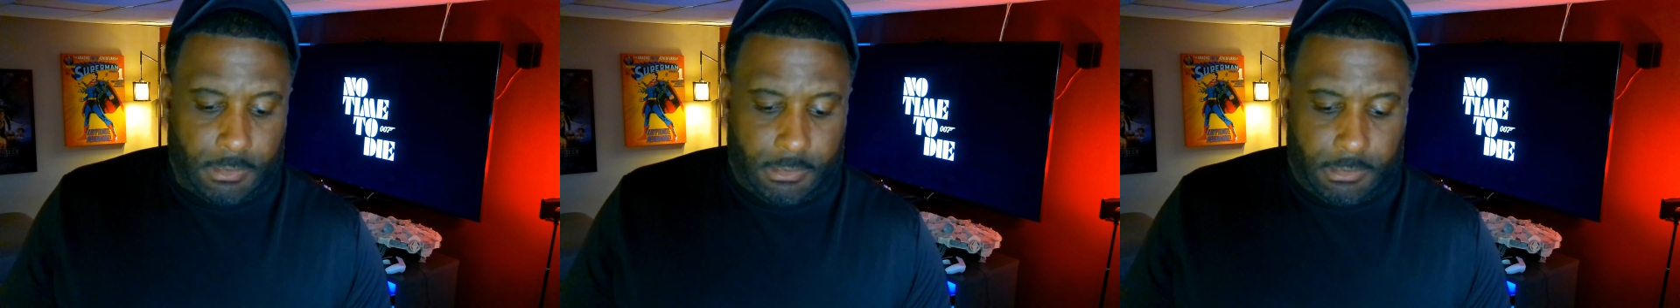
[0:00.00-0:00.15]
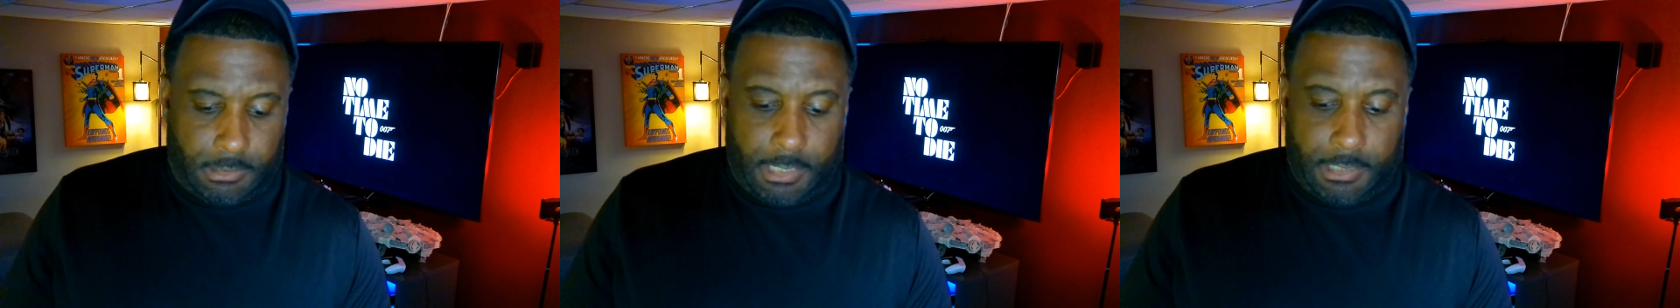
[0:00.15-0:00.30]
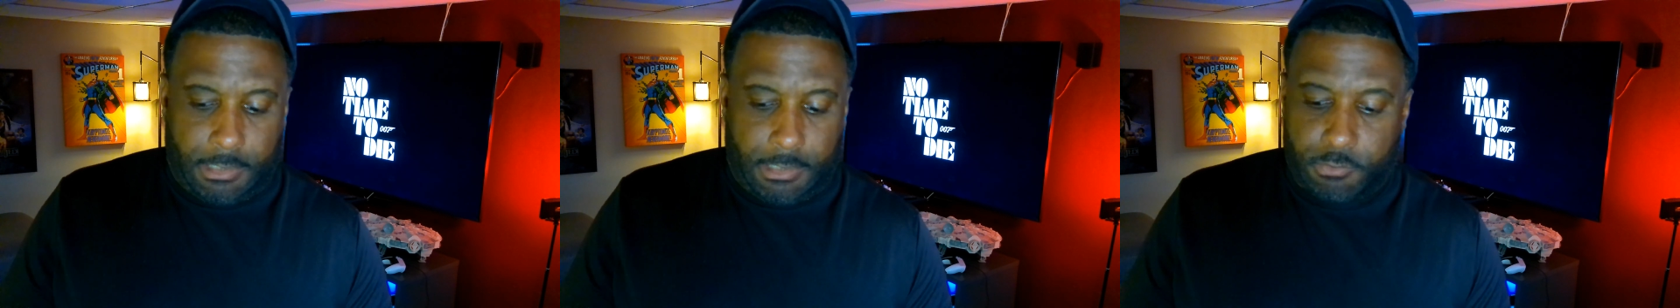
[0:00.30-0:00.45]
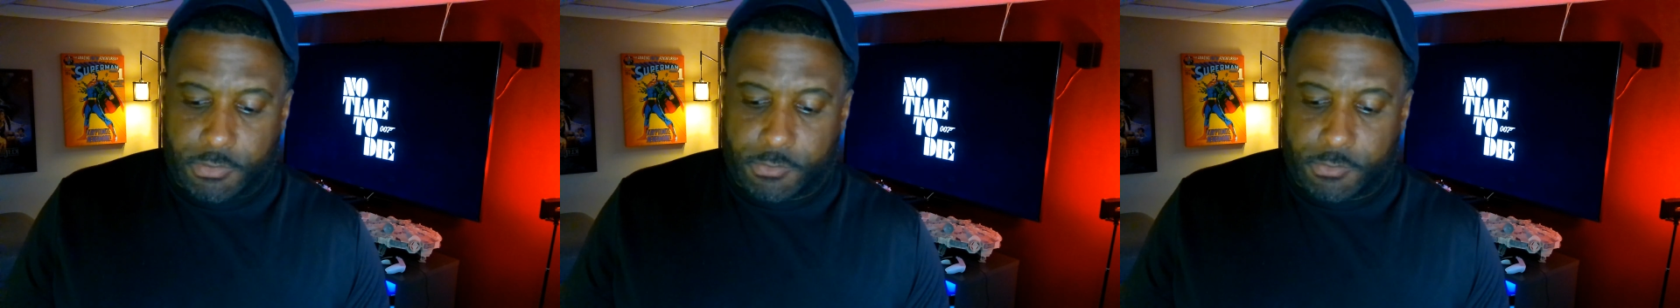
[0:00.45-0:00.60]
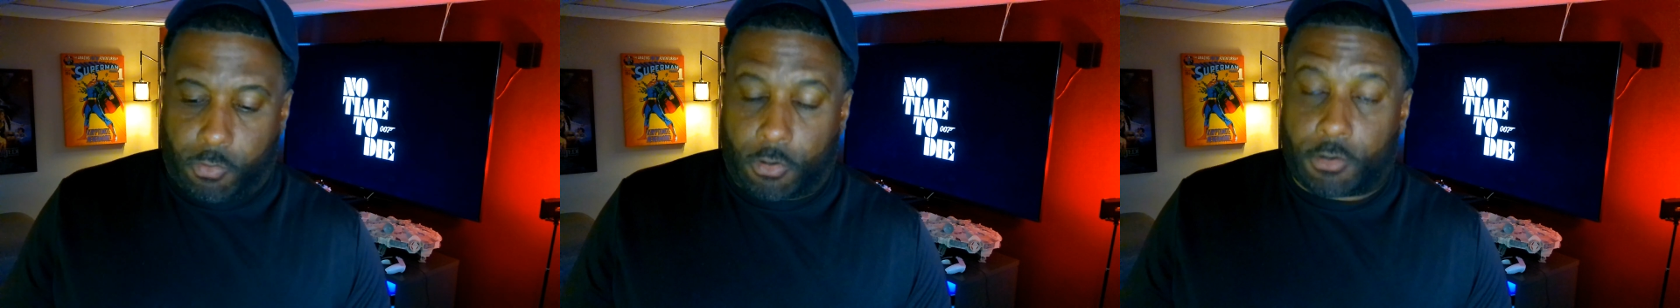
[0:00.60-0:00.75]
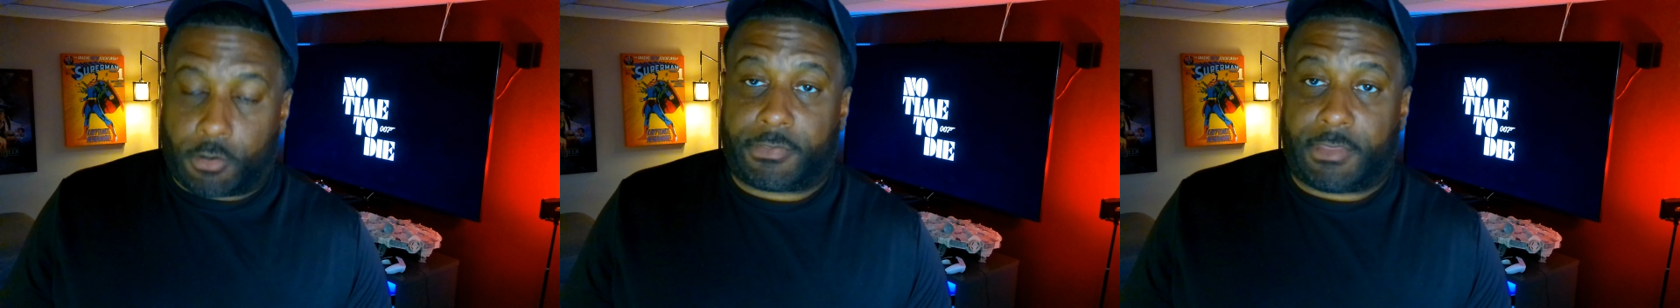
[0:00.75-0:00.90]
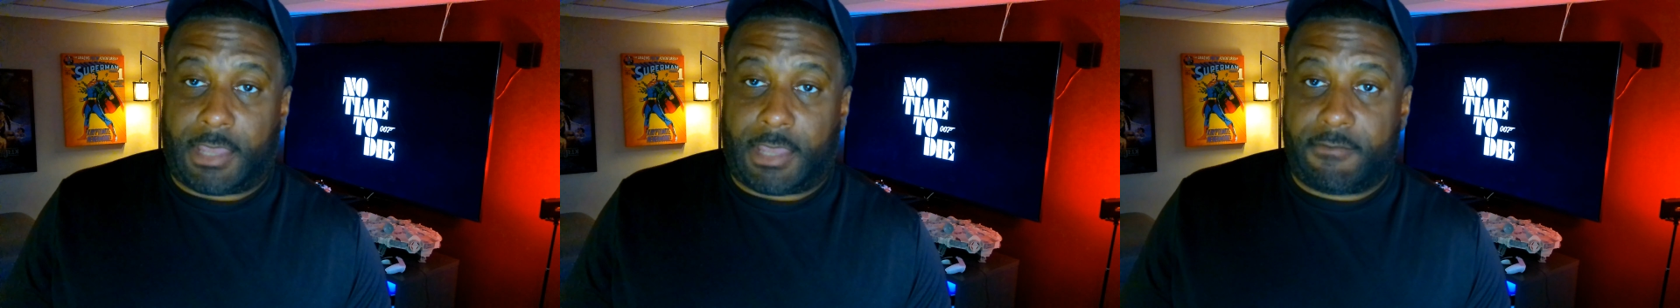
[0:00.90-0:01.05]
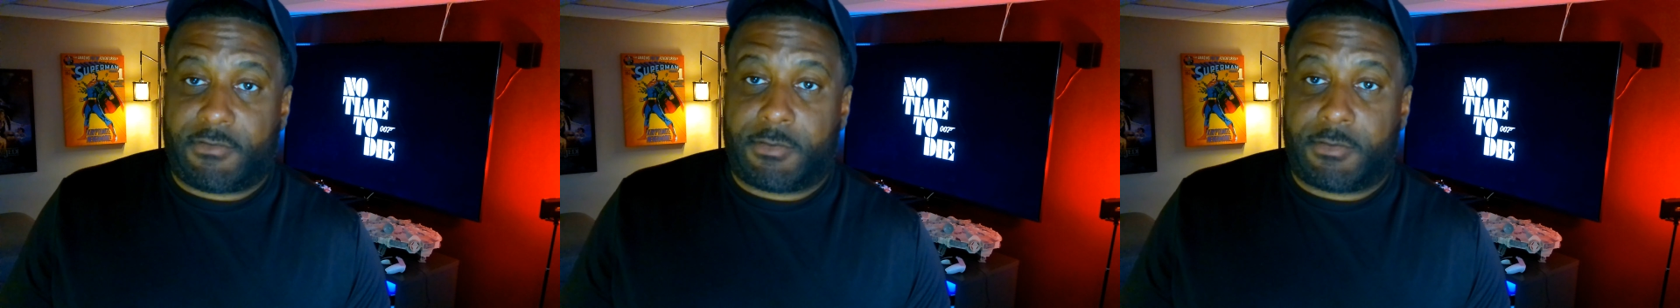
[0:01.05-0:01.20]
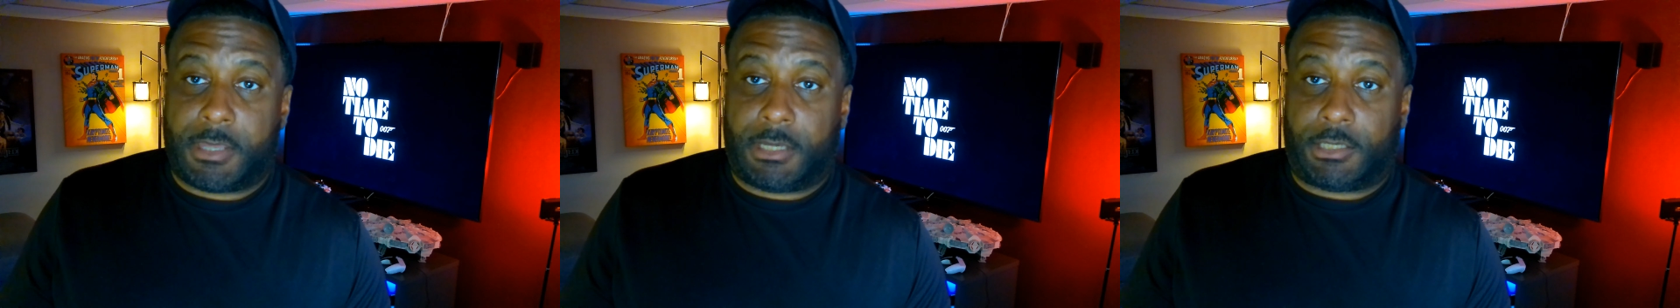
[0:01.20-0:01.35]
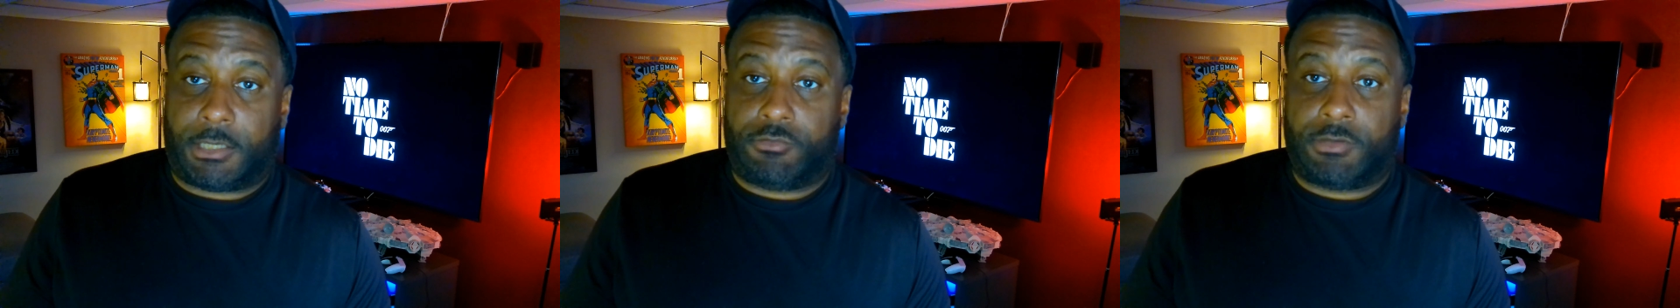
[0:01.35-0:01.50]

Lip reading: yeah, it was worth every minute.